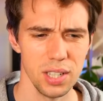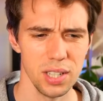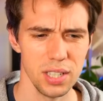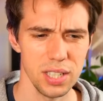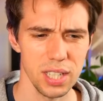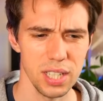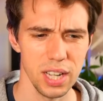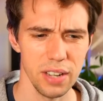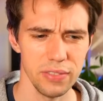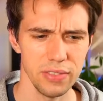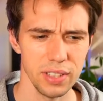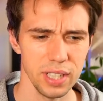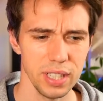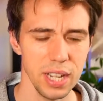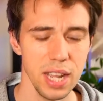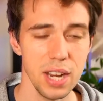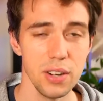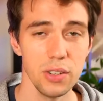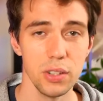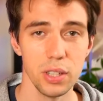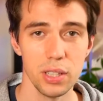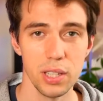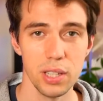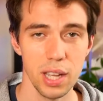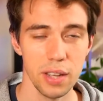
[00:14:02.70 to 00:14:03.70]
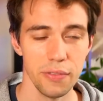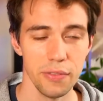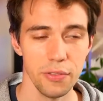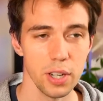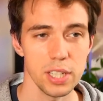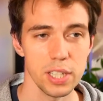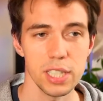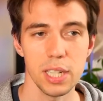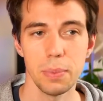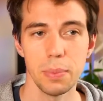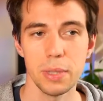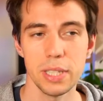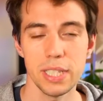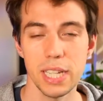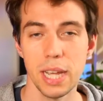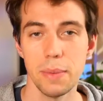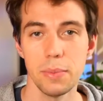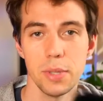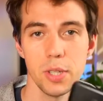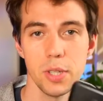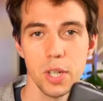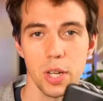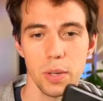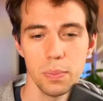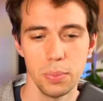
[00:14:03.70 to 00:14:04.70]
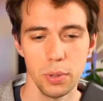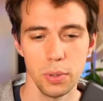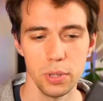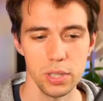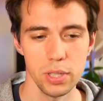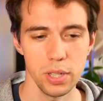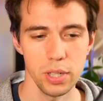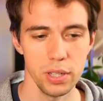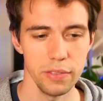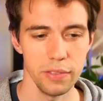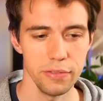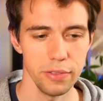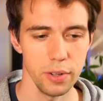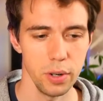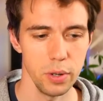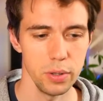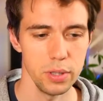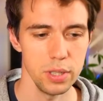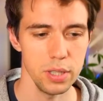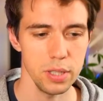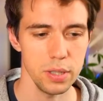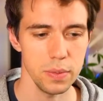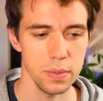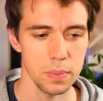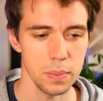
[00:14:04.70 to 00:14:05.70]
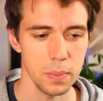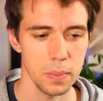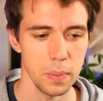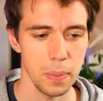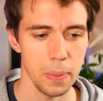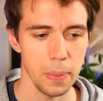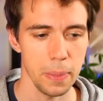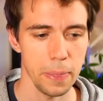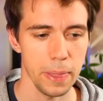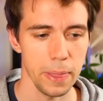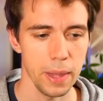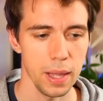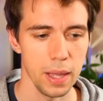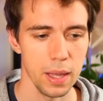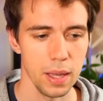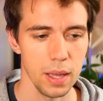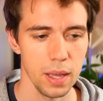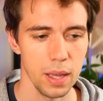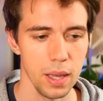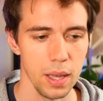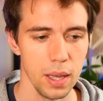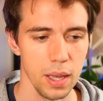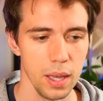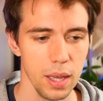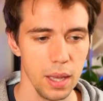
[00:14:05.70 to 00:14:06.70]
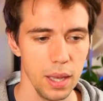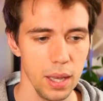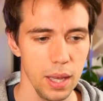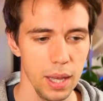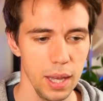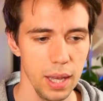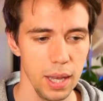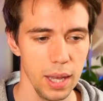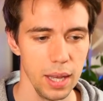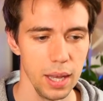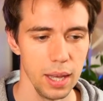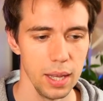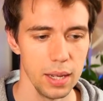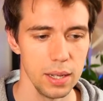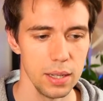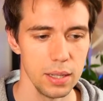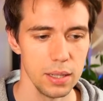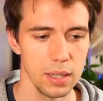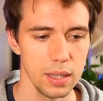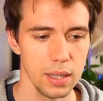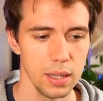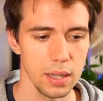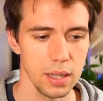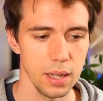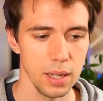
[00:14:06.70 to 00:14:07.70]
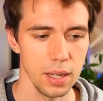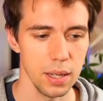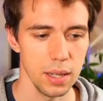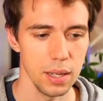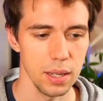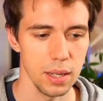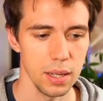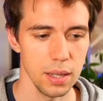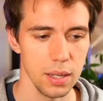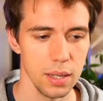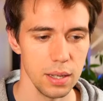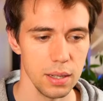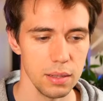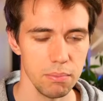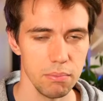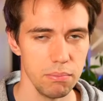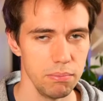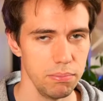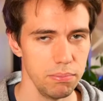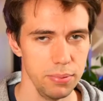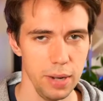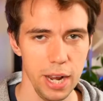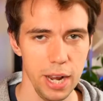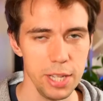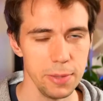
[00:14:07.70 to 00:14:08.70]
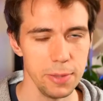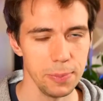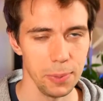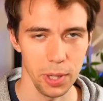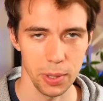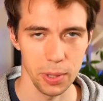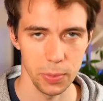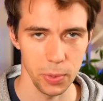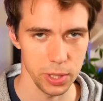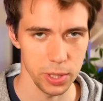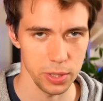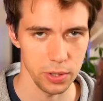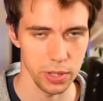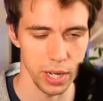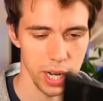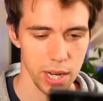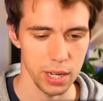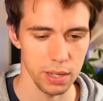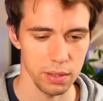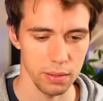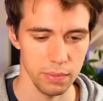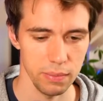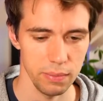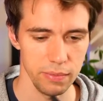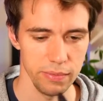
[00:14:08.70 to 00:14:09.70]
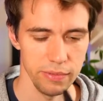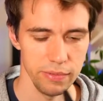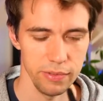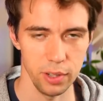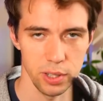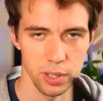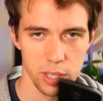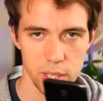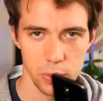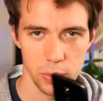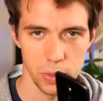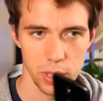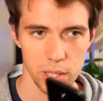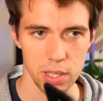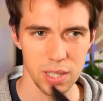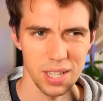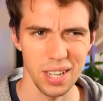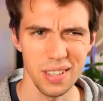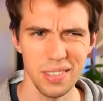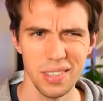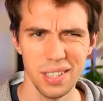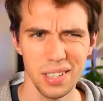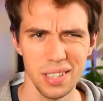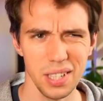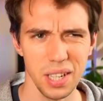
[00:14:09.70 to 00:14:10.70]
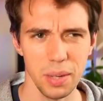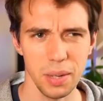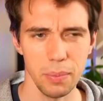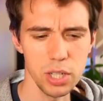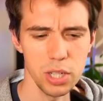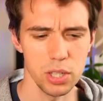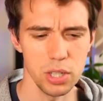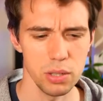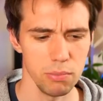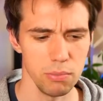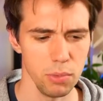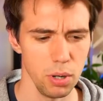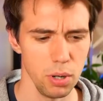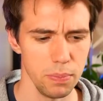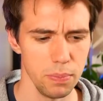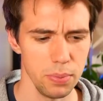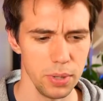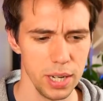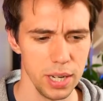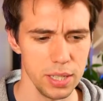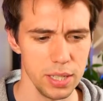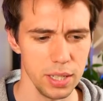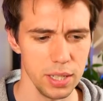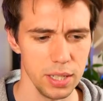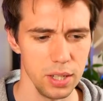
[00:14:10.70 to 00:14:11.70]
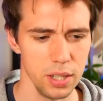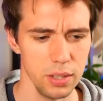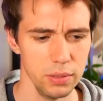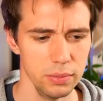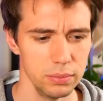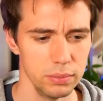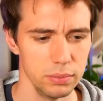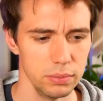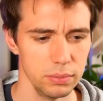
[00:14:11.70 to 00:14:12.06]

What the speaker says: stuff that Android, for example, Samsung puts on the phones. And the price point was great for these ones. I think they're much more pricey now.